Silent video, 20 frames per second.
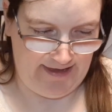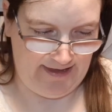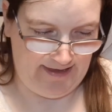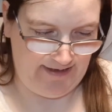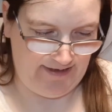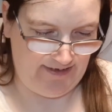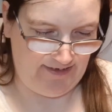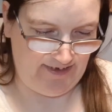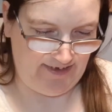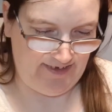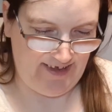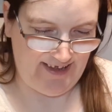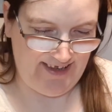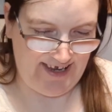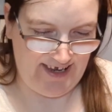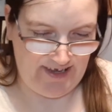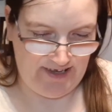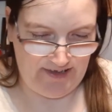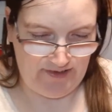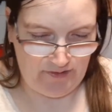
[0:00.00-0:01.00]
Because extending
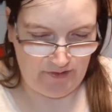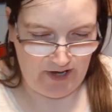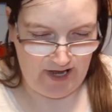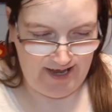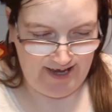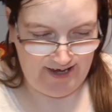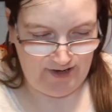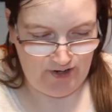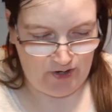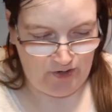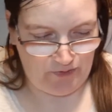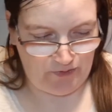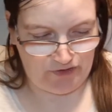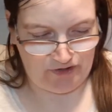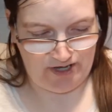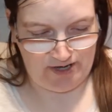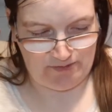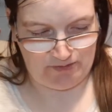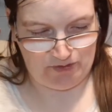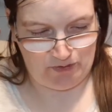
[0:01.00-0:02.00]
it is, in
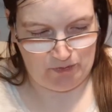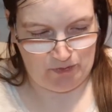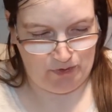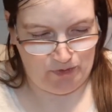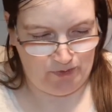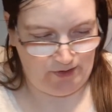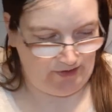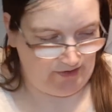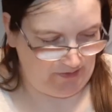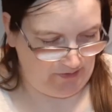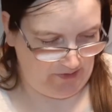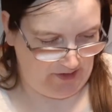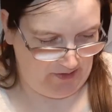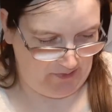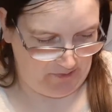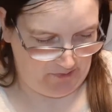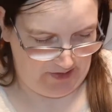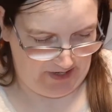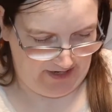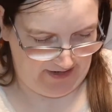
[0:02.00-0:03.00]
concept, always
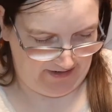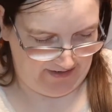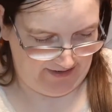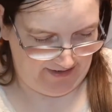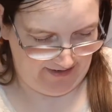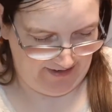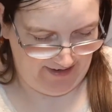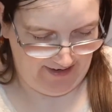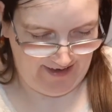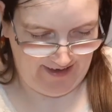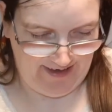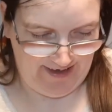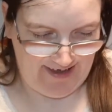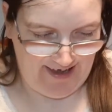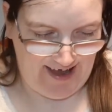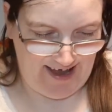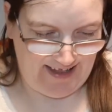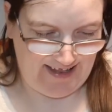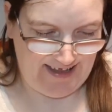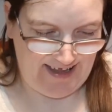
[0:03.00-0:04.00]
quite weird.
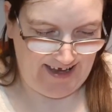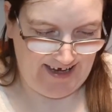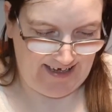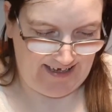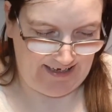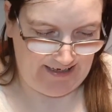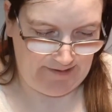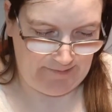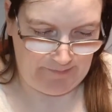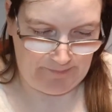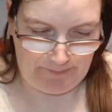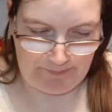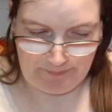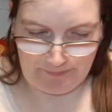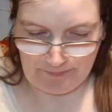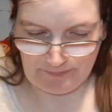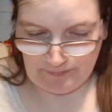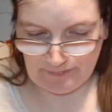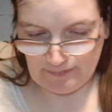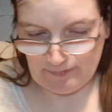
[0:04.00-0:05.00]
And then
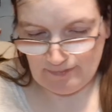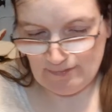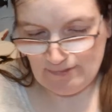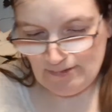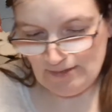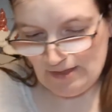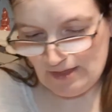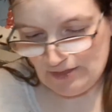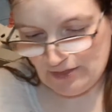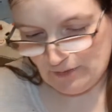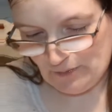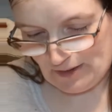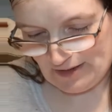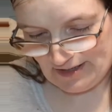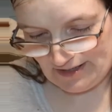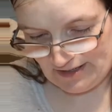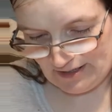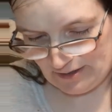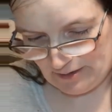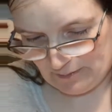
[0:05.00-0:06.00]
the way
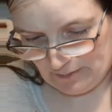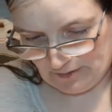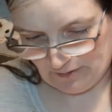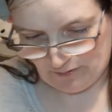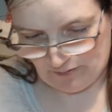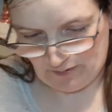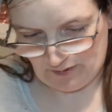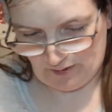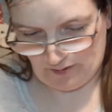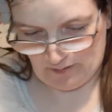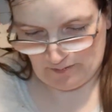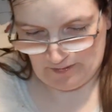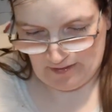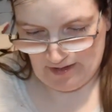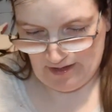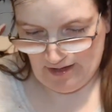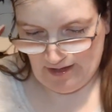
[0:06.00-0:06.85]
they did them in the film.